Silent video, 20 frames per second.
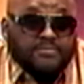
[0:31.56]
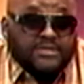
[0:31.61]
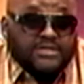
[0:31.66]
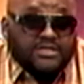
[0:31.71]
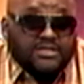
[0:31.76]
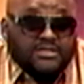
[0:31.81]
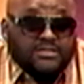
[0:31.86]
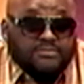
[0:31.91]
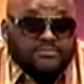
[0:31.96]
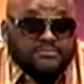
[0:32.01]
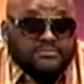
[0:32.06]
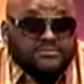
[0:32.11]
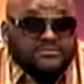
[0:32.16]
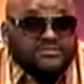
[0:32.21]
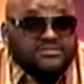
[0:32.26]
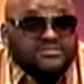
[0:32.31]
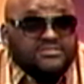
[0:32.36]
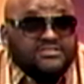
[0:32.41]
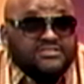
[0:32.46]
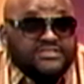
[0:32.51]
a
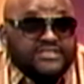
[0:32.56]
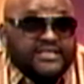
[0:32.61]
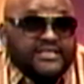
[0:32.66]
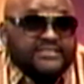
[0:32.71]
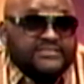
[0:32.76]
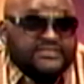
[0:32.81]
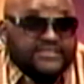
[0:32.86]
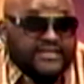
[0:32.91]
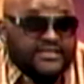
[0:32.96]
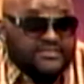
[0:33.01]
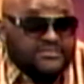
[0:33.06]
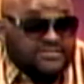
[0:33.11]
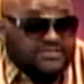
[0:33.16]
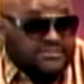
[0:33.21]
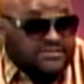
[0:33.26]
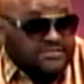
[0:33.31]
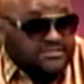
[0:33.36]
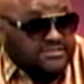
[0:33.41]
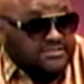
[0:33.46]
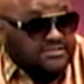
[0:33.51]
CSS
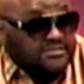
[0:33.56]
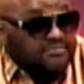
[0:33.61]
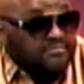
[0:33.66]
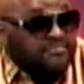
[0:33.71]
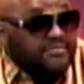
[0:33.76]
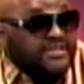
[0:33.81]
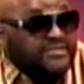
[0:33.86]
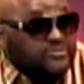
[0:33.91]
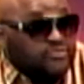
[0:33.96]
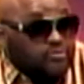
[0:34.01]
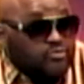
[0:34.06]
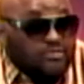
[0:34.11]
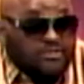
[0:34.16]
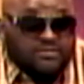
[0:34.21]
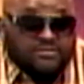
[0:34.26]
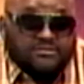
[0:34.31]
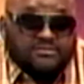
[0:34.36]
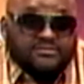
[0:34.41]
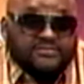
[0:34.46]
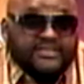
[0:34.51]
mentor.
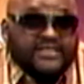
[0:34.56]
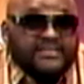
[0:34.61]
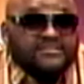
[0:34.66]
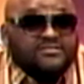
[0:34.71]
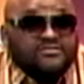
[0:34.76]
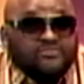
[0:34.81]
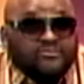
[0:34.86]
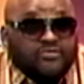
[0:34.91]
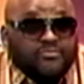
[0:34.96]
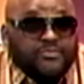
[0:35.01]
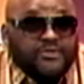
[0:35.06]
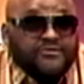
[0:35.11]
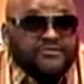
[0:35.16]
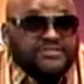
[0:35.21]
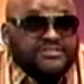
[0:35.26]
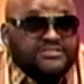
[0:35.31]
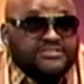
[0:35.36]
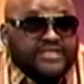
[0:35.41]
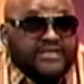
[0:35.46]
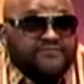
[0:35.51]
That's community
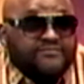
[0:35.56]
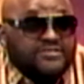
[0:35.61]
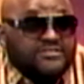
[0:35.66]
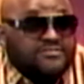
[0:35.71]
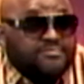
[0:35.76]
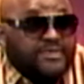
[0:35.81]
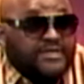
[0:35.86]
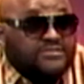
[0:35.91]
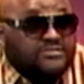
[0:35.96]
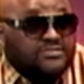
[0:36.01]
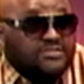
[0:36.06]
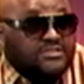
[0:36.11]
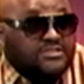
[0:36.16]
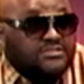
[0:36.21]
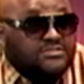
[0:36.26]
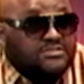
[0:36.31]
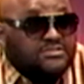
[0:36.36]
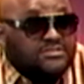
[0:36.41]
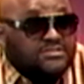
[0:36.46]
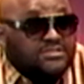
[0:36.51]
safety
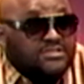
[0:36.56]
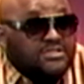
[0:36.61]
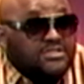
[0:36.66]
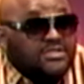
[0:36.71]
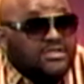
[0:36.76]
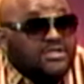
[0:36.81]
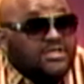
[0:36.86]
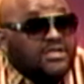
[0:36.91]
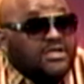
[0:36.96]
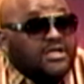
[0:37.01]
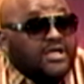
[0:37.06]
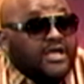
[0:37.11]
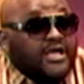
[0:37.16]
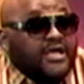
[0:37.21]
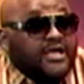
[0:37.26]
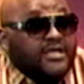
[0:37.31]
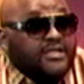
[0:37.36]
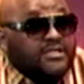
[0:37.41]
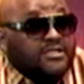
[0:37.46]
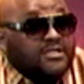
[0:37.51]
specialist.
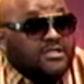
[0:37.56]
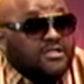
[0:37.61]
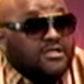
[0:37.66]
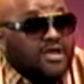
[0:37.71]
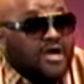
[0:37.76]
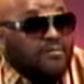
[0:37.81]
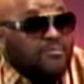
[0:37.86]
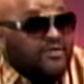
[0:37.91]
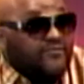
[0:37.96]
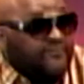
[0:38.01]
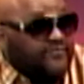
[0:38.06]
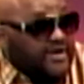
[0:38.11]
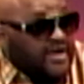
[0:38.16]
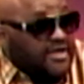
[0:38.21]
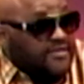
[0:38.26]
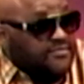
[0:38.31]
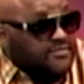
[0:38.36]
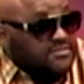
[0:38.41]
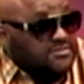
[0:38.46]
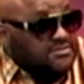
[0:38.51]
And I'm a
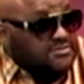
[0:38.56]
father.